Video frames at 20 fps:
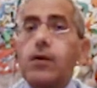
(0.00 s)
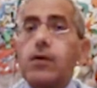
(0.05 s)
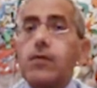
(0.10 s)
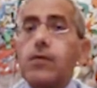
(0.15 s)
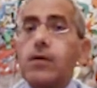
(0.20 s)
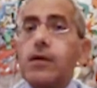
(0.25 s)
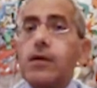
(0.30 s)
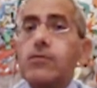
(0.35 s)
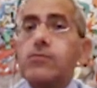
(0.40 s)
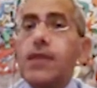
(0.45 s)

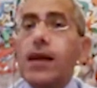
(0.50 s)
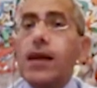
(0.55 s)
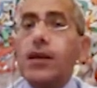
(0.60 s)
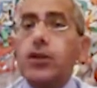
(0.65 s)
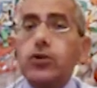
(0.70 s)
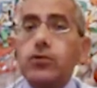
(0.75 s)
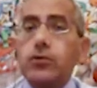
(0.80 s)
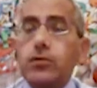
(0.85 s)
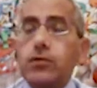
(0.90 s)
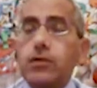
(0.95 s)
in
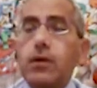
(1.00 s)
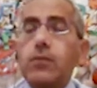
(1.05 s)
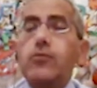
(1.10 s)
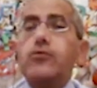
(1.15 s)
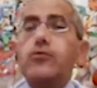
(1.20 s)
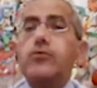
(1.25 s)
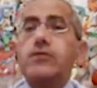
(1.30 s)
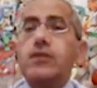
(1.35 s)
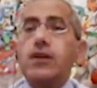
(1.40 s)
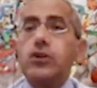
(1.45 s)
national
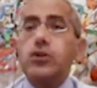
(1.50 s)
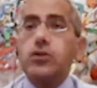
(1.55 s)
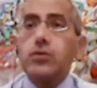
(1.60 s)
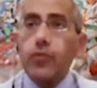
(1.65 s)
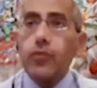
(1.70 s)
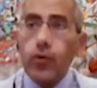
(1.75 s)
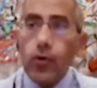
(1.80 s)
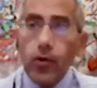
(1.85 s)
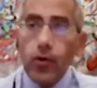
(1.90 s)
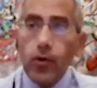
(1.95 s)
immunization
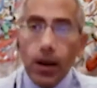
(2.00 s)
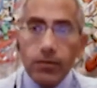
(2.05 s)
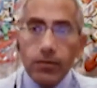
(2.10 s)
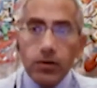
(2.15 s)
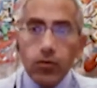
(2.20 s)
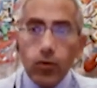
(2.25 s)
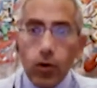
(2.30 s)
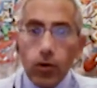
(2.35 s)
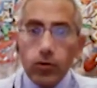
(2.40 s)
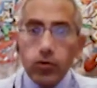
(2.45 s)

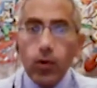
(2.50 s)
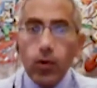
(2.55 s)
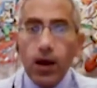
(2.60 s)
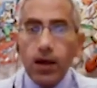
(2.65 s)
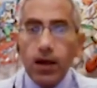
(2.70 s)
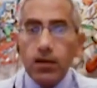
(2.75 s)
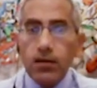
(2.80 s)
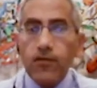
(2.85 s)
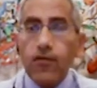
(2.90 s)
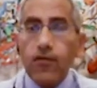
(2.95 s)
programs
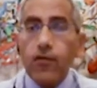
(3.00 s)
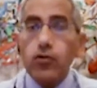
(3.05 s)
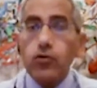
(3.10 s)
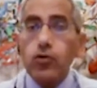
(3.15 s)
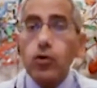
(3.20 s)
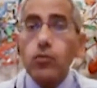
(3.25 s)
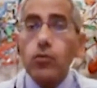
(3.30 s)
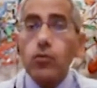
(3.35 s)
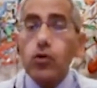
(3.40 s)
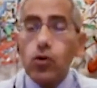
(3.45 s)
worldwide for
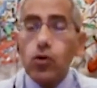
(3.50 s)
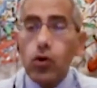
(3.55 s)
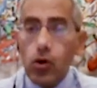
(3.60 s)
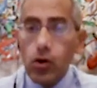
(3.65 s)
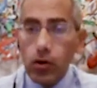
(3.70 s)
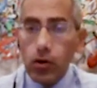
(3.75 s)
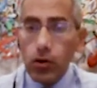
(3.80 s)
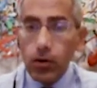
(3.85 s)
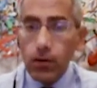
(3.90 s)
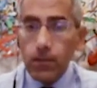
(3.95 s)

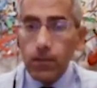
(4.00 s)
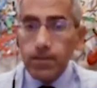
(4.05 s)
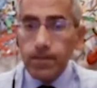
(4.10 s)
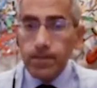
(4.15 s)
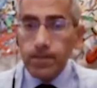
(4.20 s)
pneumococcal